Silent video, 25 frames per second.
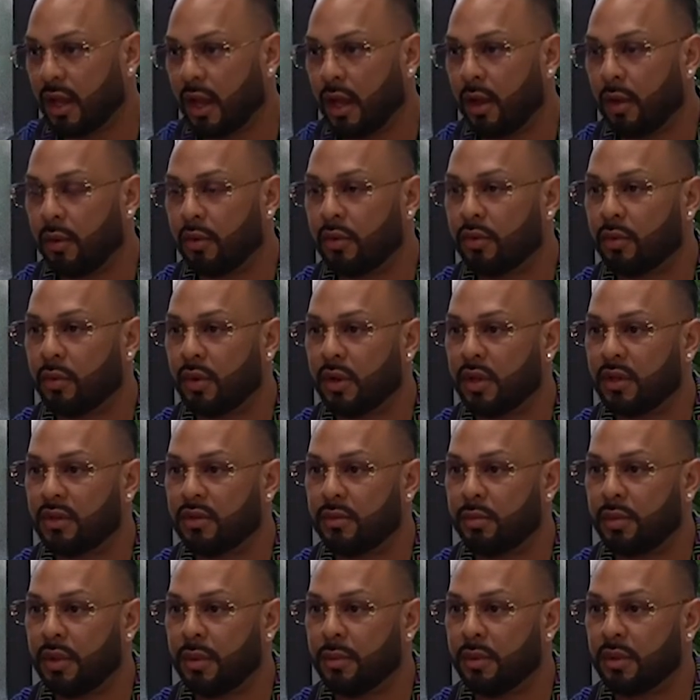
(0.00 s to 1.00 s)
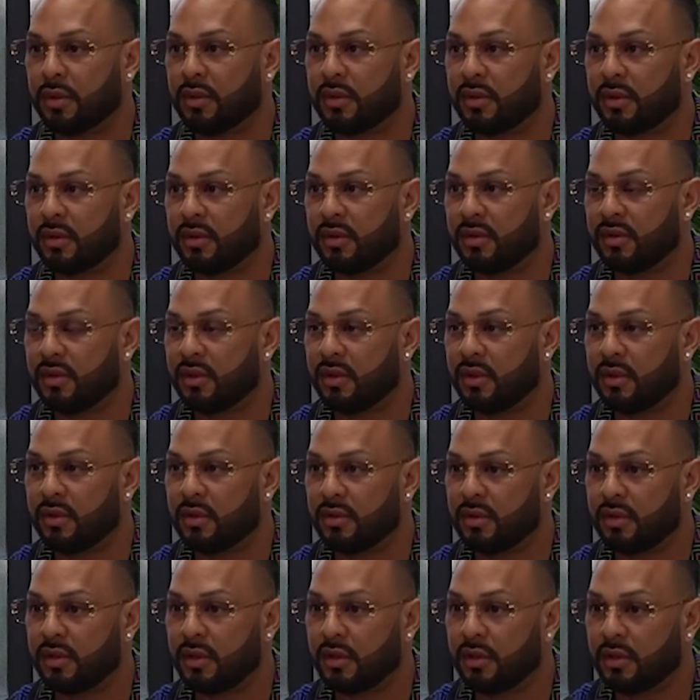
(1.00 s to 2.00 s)
I always wanted people to see,
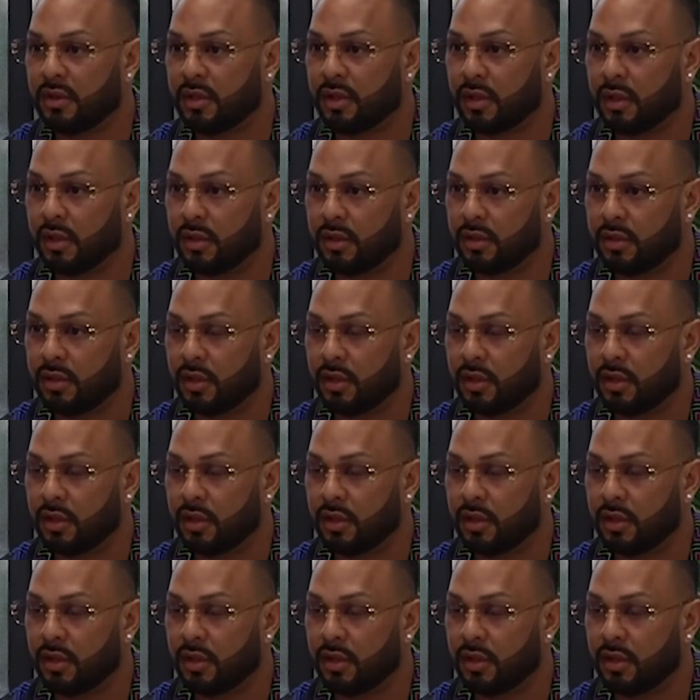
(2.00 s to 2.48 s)
to, to,